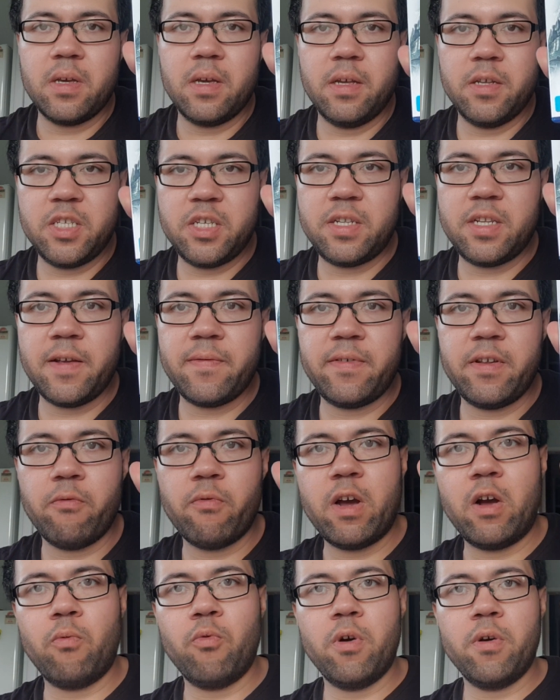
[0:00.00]
It's definitely
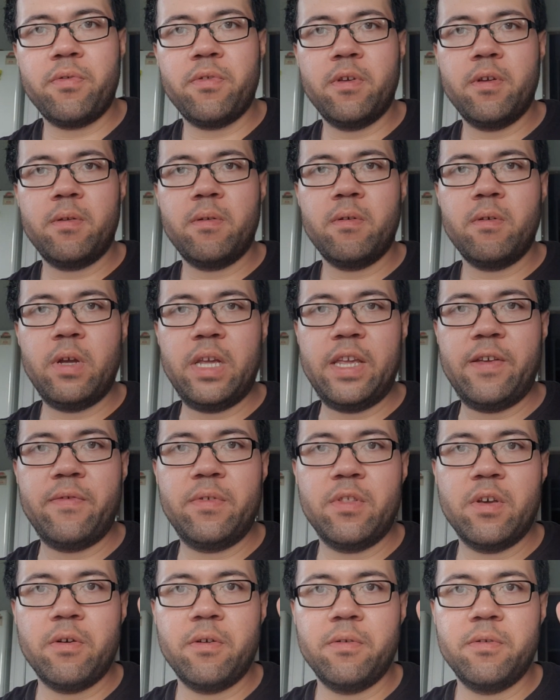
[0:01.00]
well worth it,
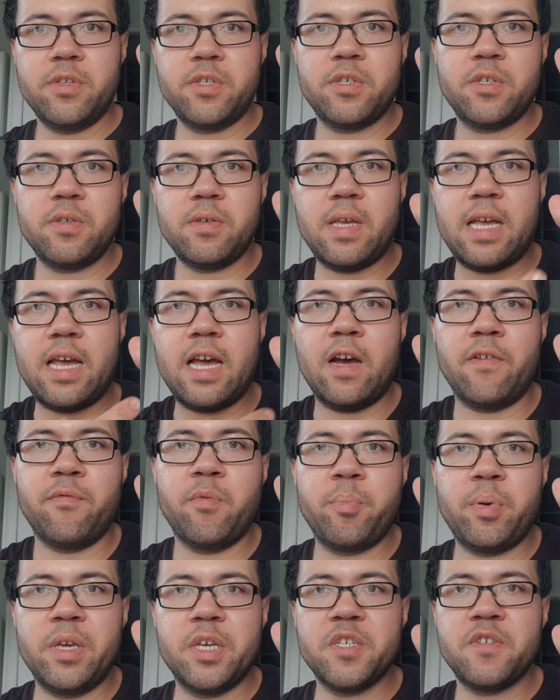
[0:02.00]
even though it's
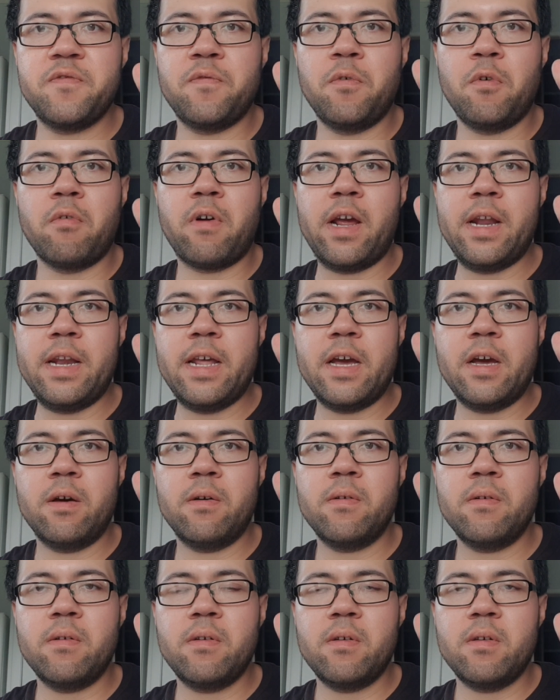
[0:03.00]
out for PS4 right now.